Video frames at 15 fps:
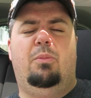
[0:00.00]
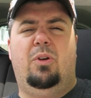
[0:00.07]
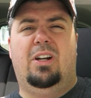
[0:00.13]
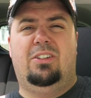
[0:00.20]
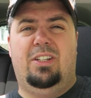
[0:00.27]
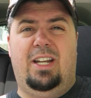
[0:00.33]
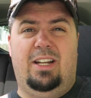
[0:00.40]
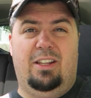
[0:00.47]
We
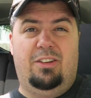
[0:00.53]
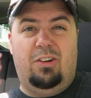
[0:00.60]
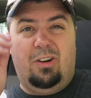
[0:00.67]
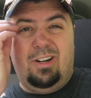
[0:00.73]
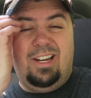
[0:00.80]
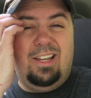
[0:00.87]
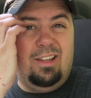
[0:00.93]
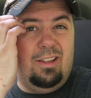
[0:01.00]
are actually heading to
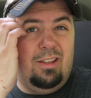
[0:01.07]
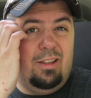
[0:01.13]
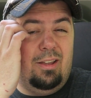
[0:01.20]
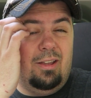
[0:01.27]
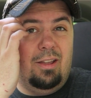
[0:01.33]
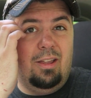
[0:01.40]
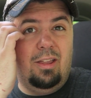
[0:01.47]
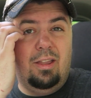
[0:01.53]
Target.
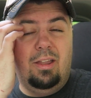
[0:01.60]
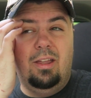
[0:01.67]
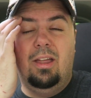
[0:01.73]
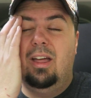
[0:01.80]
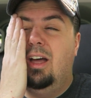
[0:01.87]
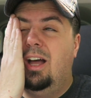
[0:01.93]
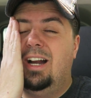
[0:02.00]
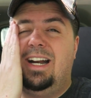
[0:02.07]

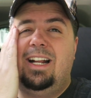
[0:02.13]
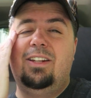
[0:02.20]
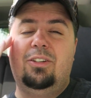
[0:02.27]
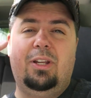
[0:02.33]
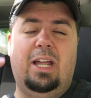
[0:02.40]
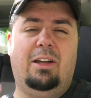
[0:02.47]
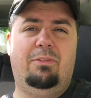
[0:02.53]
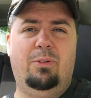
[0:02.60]
Uh, I gotta get
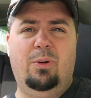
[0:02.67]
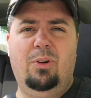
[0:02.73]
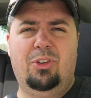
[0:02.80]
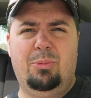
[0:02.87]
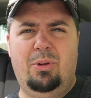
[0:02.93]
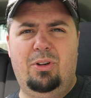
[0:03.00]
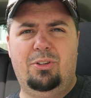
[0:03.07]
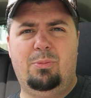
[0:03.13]
some cat food
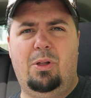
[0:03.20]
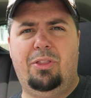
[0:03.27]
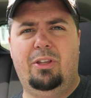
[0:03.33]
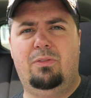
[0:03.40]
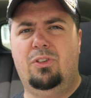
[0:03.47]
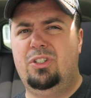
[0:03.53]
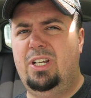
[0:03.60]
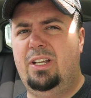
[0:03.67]
and some other small
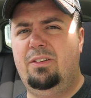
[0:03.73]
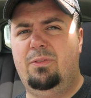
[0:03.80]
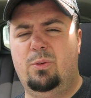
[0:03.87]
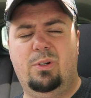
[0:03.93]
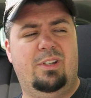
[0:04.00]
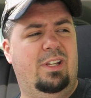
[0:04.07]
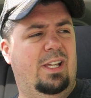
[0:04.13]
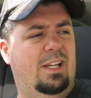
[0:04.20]
things for Jenn
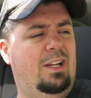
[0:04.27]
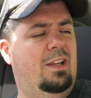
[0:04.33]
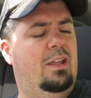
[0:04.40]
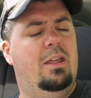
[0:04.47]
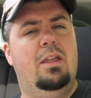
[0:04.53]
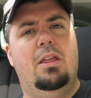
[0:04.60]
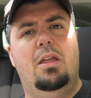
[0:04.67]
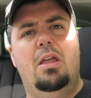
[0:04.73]
for today.
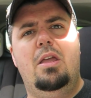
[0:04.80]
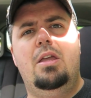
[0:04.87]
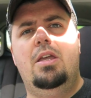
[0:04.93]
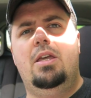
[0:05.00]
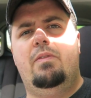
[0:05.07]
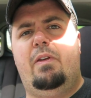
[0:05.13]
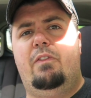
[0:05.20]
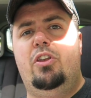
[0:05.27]

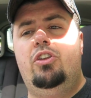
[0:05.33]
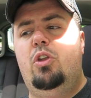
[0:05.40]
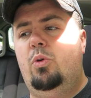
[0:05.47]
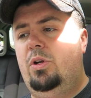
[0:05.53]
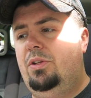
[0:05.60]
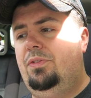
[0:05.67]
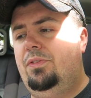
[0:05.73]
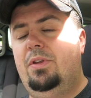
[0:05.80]
If you haven't
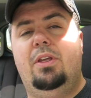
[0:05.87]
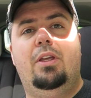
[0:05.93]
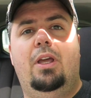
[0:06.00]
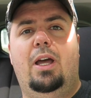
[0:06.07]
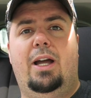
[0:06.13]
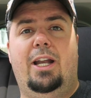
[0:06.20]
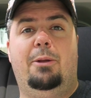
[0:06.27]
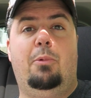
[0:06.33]
noticed,
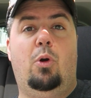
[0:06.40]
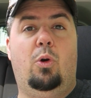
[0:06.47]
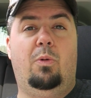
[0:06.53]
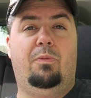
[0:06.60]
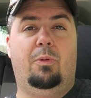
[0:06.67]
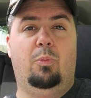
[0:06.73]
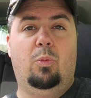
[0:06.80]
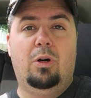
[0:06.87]
I am
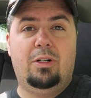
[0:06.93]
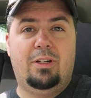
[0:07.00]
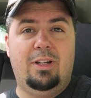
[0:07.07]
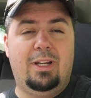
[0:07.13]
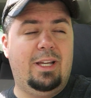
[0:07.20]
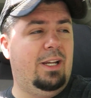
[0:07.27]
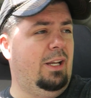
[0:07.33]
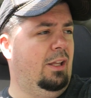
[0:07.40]
home from work
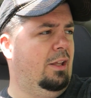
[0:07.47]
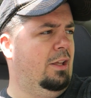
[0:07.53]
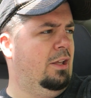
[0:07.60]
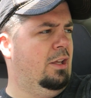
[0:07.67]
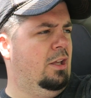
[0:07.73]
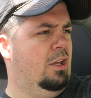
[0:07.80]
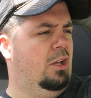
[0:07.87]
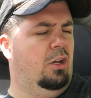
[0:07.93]
today.
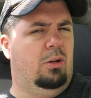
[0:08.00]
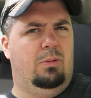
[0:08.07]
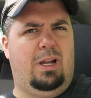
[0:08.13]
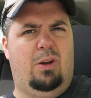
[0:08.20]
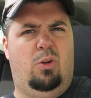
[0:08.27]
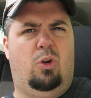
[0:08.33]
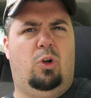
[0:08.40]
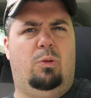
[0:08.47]
We
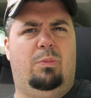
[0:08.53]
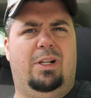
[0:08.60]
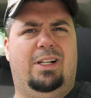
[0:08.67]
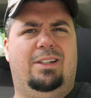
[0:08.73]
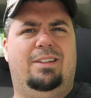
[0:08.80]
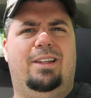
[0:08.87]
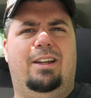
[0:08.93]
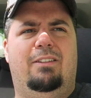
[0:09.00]
got home,
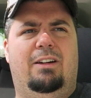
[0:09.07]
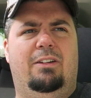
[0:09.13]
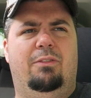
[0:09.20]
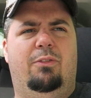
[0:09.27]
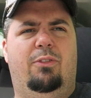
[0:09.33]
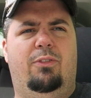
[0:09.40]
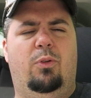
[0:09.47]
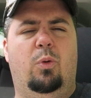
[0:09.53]
like I said,
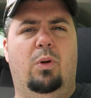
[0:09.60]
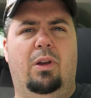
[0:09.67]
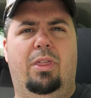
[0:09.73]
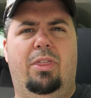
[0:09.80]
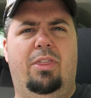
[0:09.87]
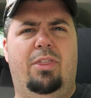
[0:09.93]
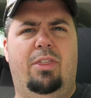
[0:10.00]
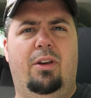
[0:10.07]
around
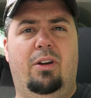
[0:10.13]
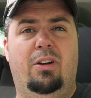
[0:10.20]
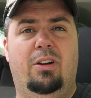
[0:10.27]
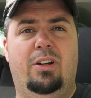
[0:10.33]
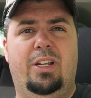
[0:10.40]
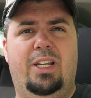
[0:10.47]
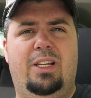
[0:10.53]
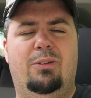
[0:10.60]

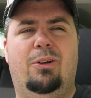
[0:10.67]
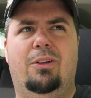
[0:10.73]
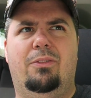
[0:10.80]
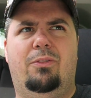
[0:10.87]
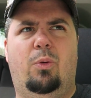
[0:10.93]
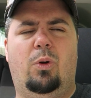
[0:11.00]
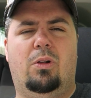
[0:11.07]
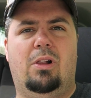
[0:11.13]

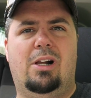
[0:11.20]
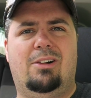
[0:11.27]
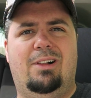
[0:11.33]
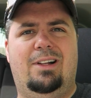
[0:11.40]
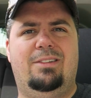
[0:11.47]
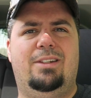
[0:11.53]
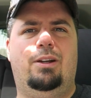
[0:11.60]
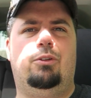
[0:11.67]
4.30, 4 o'clock
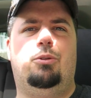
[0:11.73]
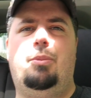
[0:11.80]
last night.